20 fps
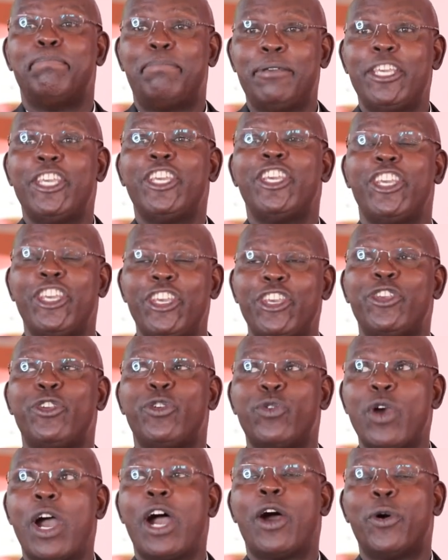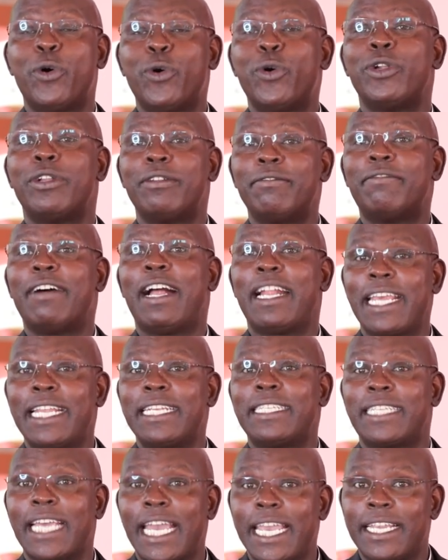Be your own
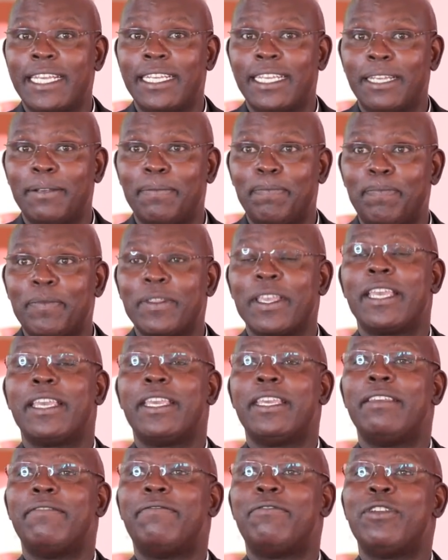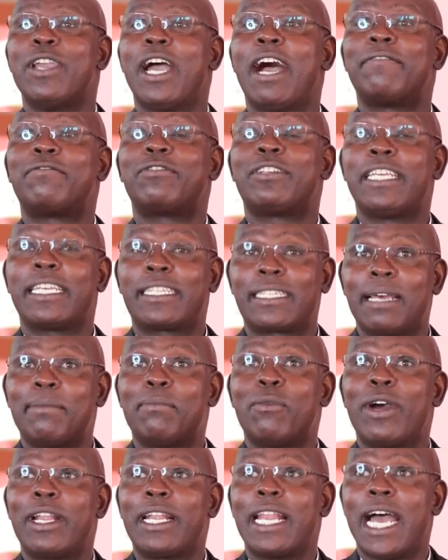Valentine. If you have to take
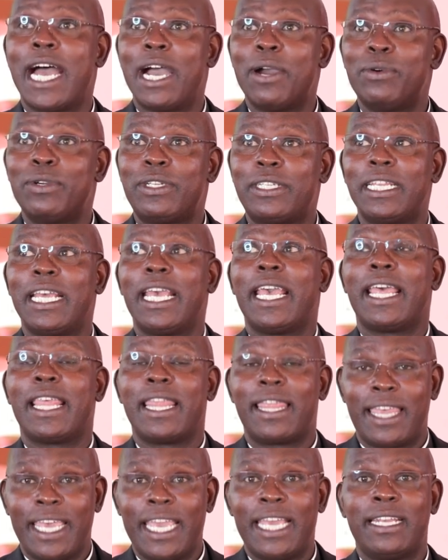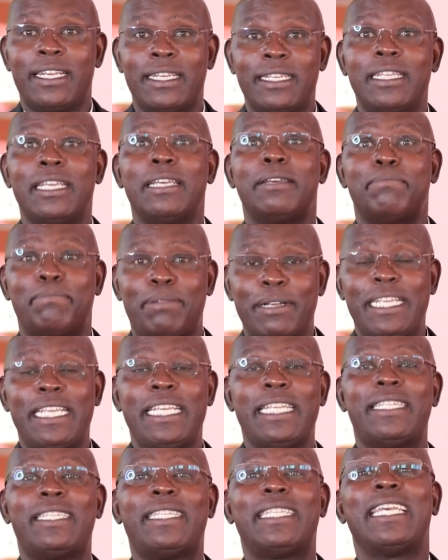someone out, then
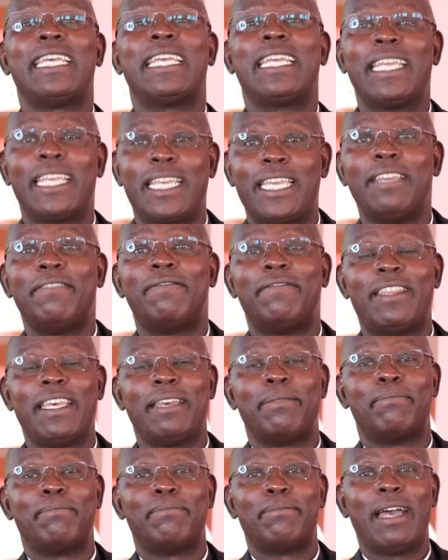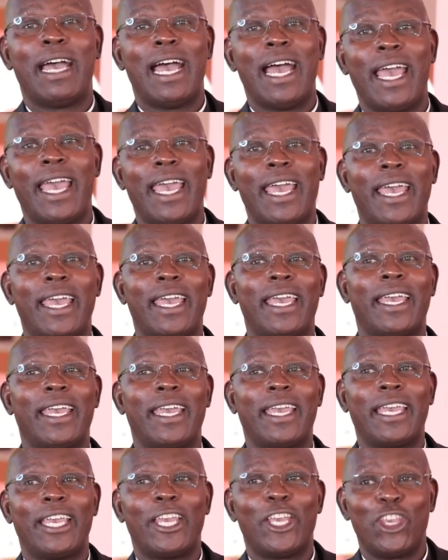please give them
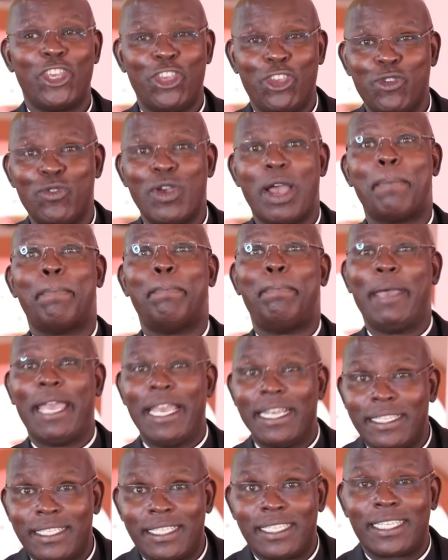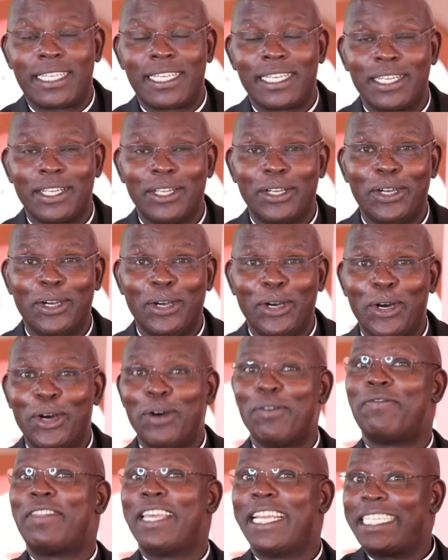your best
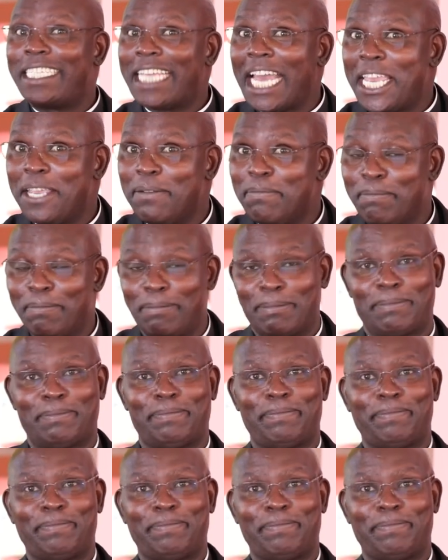of the time.